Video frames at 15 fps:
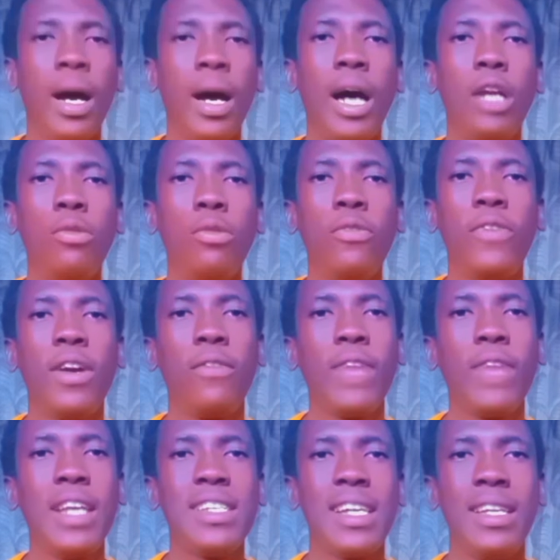Adobe
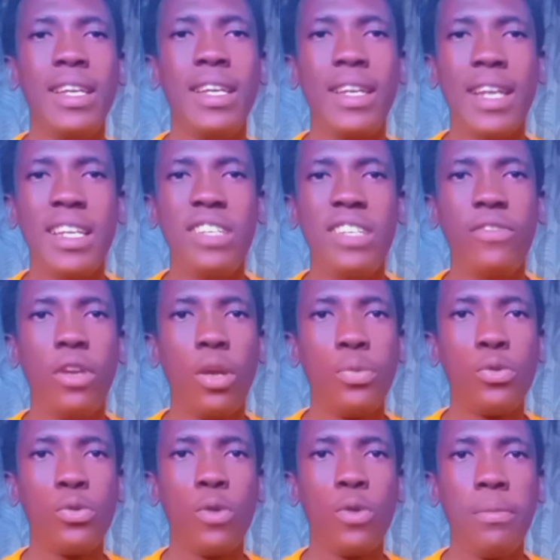Firefly is an AI
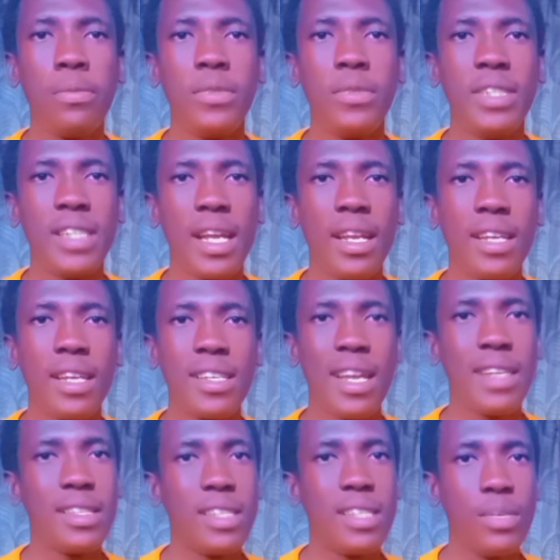developed to help designers
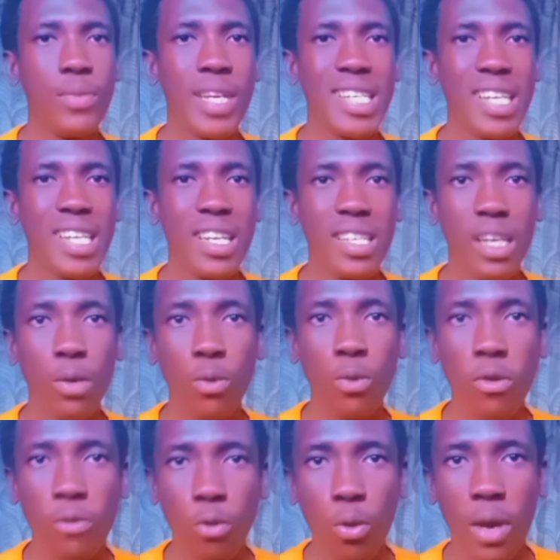and teams in accelerating their
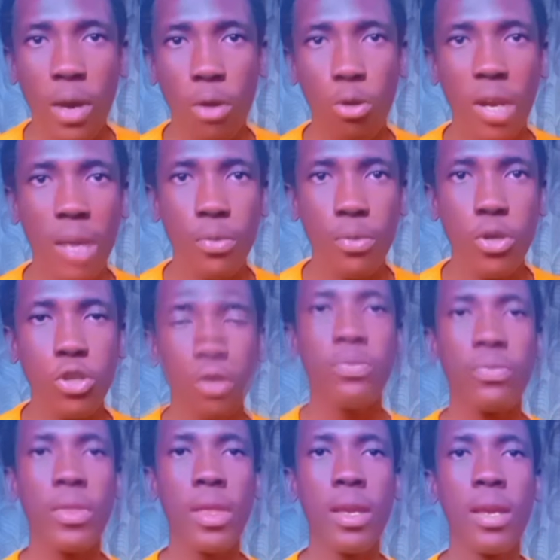workflow and collaboration.
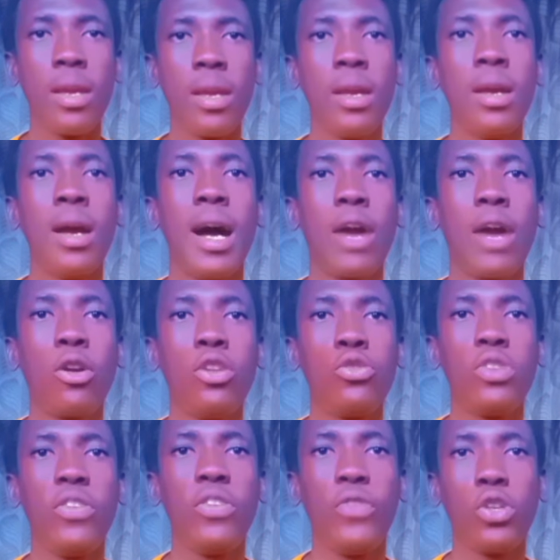According
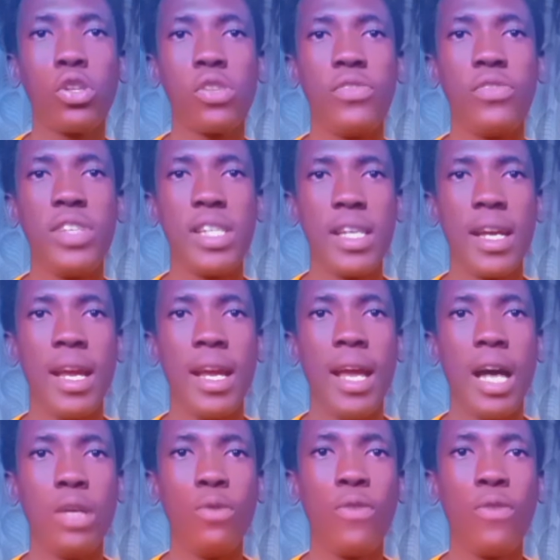to the features of this AI,
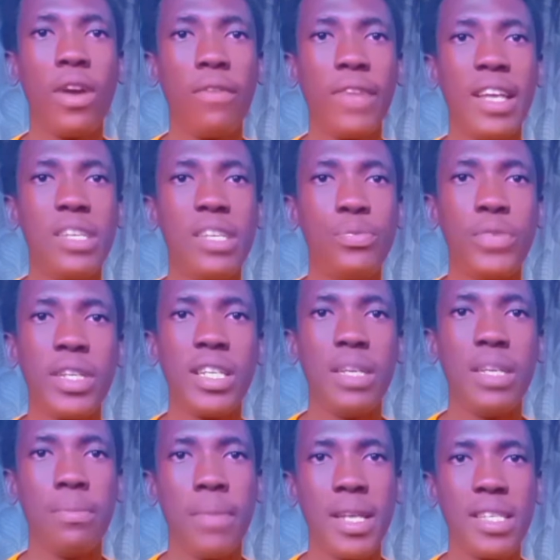Adobe Firefly is
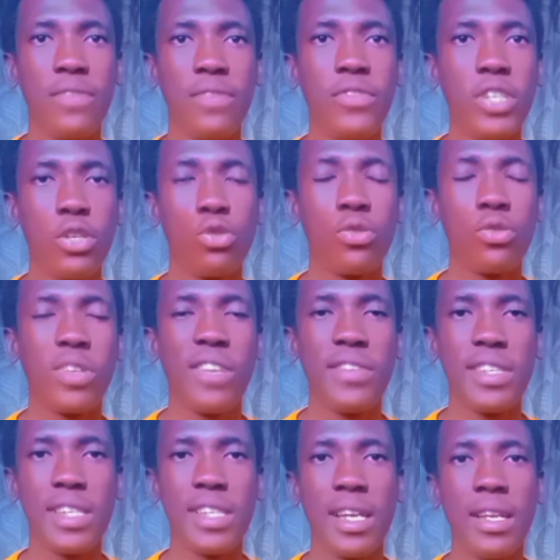bringing a massive change to
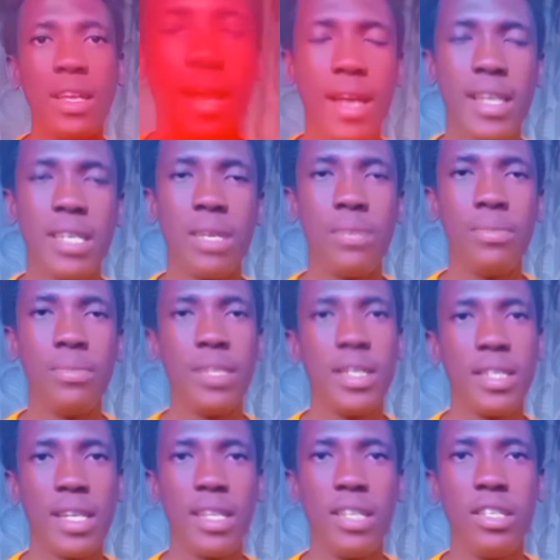graphic design. Hey guys, I'm
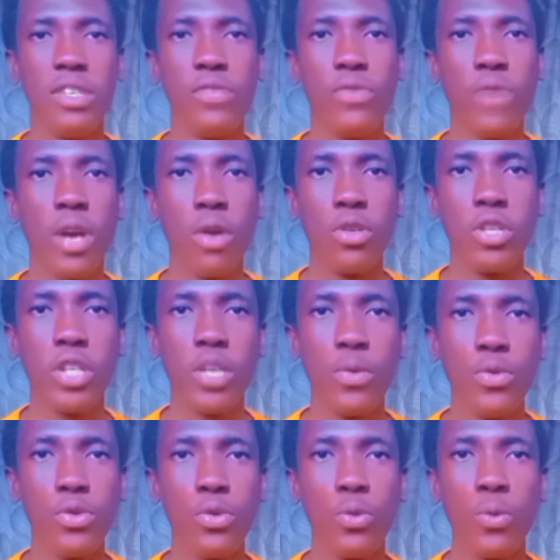Dennis, and in this video I will share
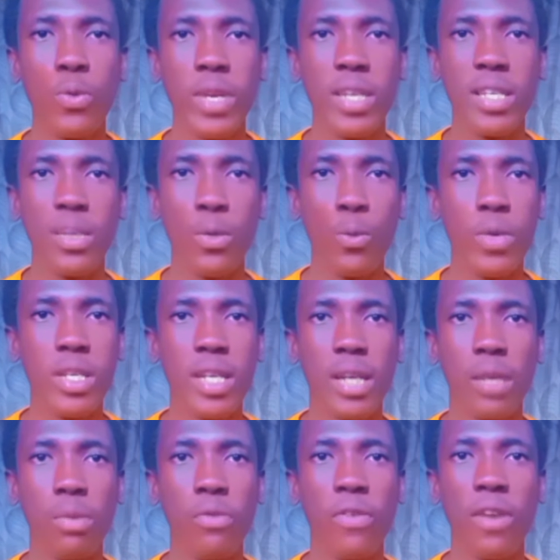with you ways in which
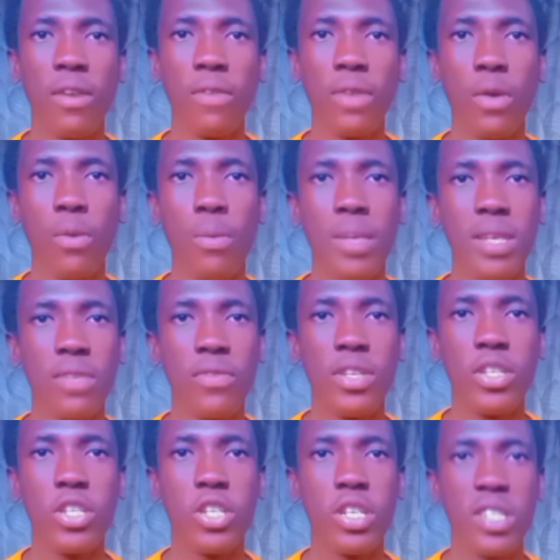Adobe Firefly will
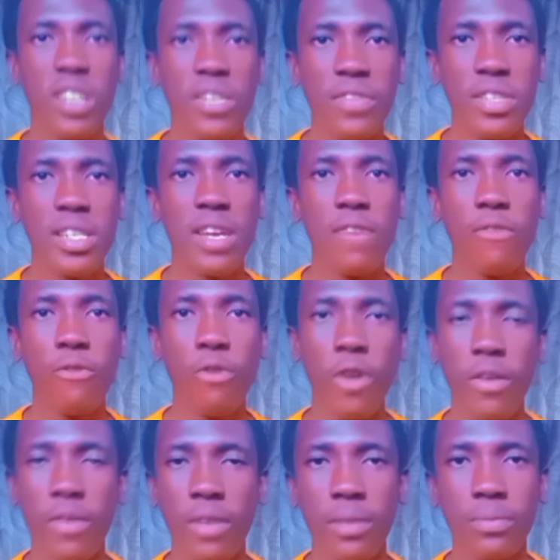massively change graphic design
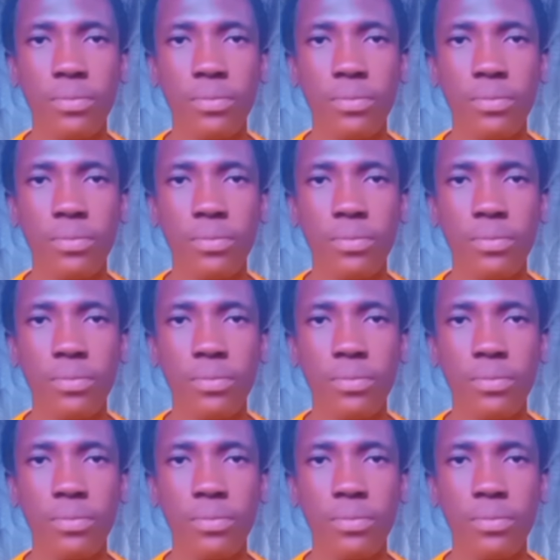forever.